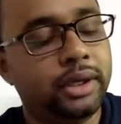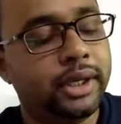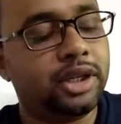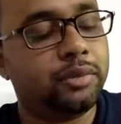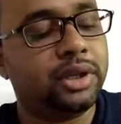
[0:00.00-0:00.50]

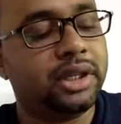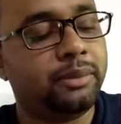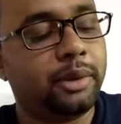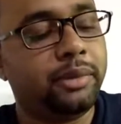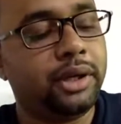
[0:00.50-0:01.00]
Head of the
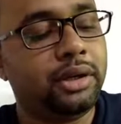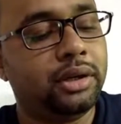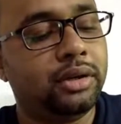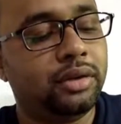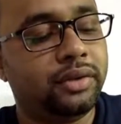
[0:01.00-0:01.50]
Department
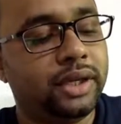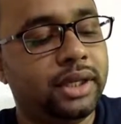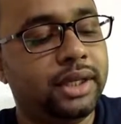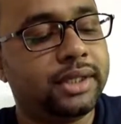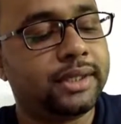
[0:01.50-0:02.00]
of
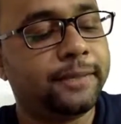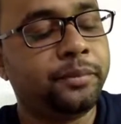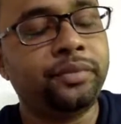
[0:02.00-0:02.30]
English,